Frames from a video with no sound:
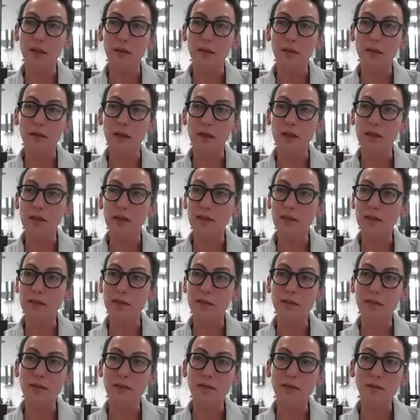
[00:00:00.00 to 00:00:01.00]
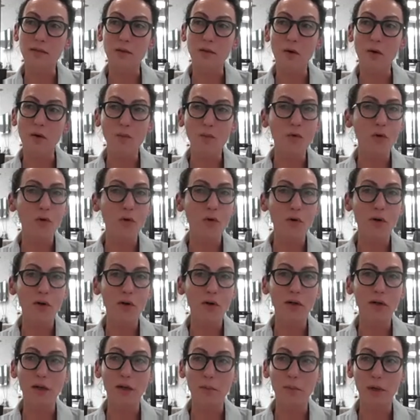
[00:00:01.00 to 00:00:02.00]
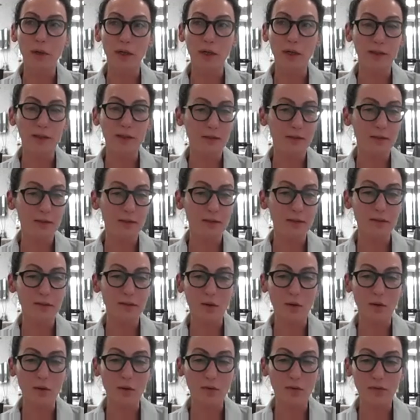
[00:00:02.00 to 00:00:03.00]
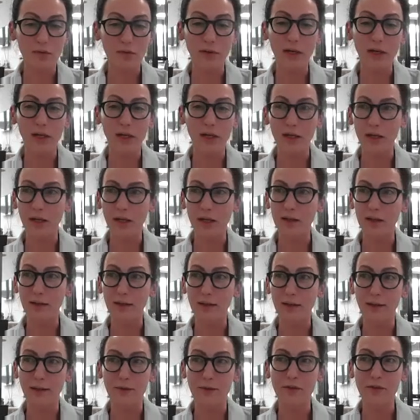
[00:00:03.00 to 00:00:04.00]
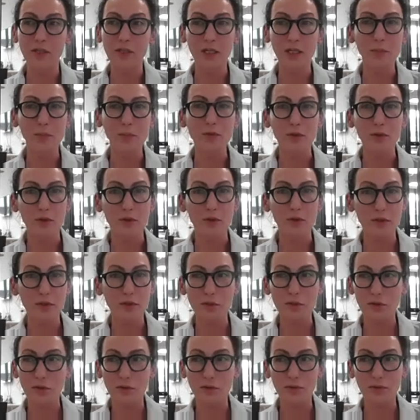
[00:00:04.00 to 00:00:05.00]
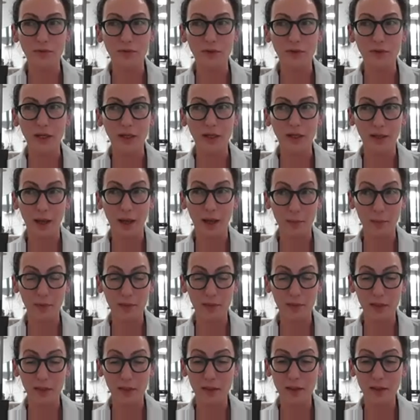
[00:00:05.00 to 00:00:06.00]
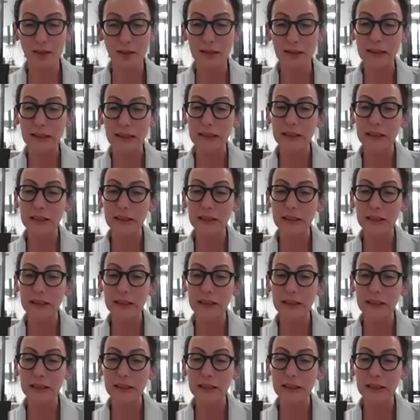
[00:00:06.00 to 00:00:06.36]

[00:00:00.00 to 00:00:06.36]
there is no more abundance of cheap sources of capital.